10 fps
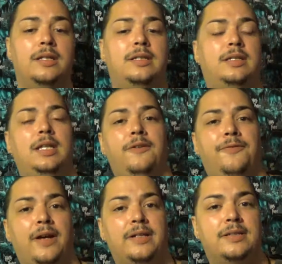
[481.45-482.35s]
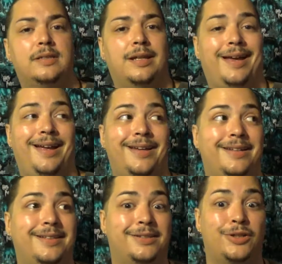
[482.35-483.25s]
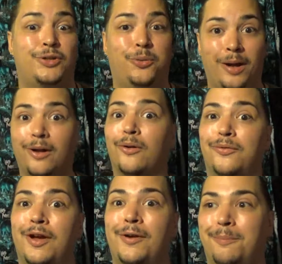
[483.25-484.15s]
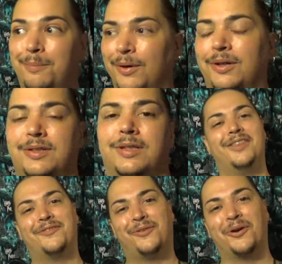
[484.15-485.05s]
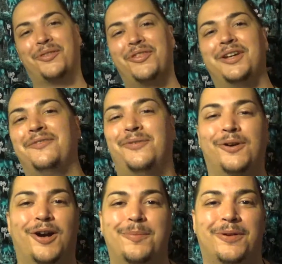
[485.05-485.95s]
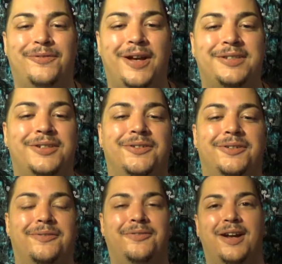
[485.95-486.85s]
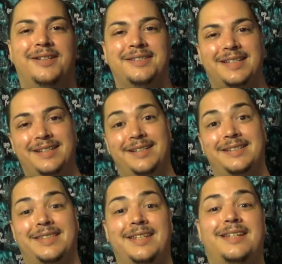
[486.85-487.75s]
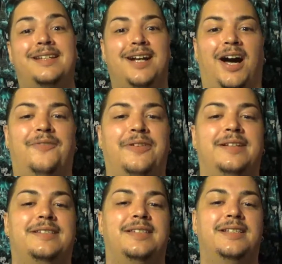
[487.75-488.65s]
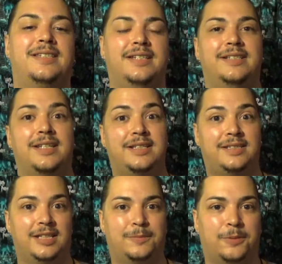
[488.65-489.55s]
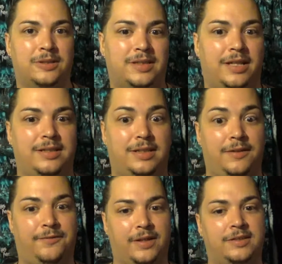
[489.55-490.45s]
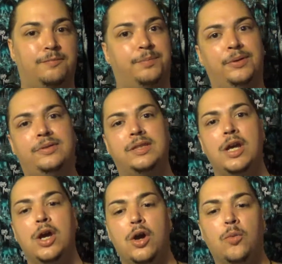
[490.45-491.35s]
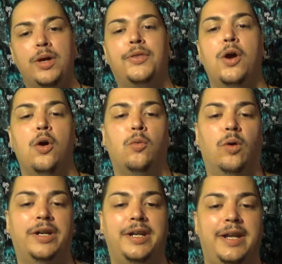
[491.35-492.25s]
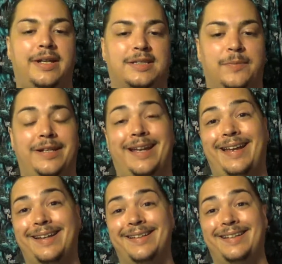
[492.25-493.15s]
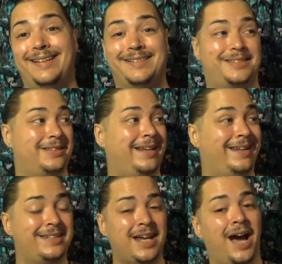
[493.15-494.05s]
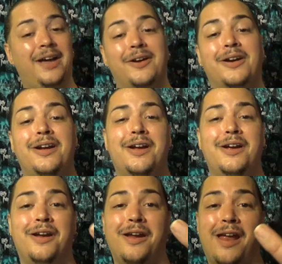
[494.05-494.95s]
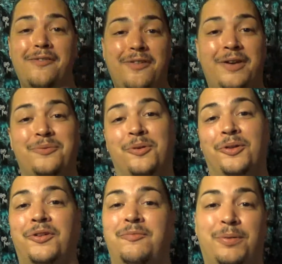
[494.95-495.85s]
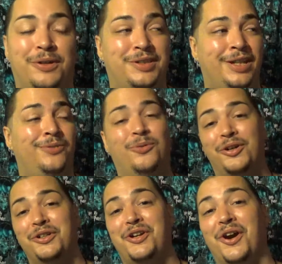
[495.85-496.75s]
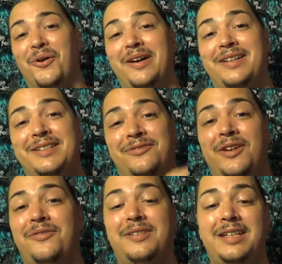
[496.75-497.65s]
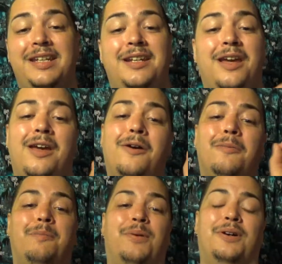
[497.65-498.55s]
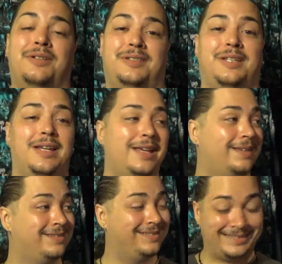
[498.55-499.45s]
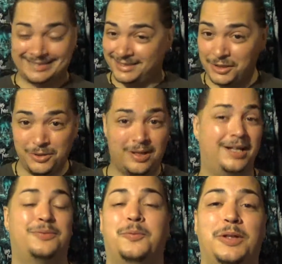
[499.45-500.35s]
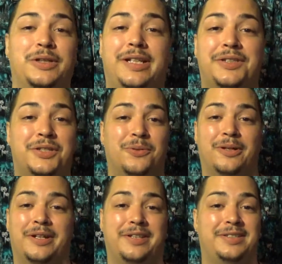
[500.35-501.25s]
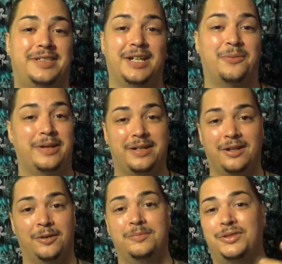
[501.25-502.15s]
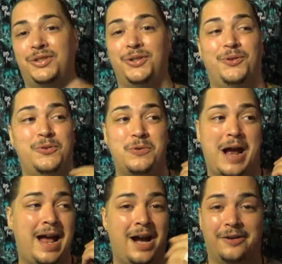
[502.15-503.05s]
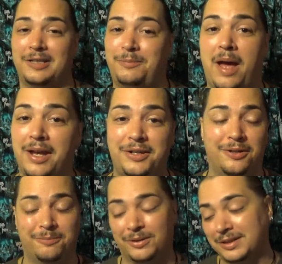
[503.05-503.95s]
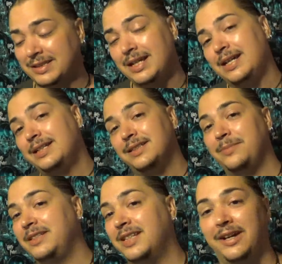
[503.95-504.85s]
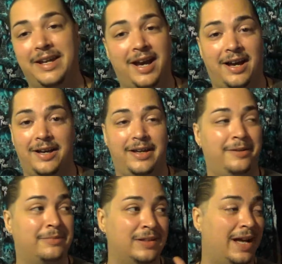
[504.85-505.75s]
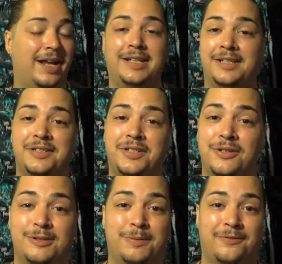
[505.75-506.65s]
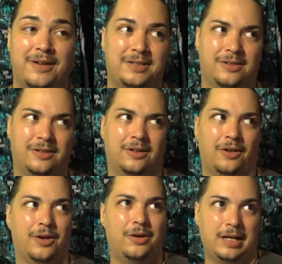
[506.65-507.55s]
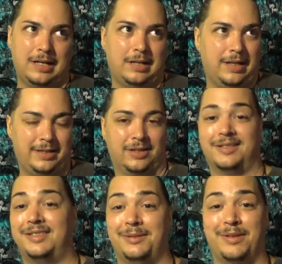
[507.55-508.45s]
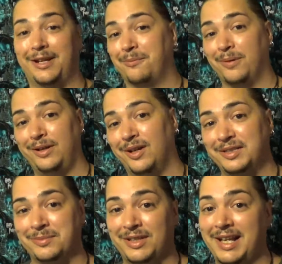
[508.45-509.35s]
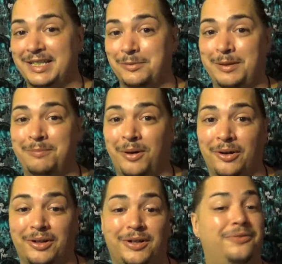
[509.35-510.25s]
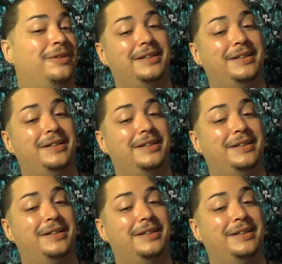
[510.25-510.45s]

defense and is 12 books. The fourth thing for our professor friends is the Confidence. This is a 6% defense boost with 1 enhancement, and it's an entire event worth of books in one go. It is 15 books. You guys really get the short end of the stick when it comes to how to spend your books. Let me tell you, I am glad I didn't choose Professor, although it does seem like a pretty awesome class to be part of.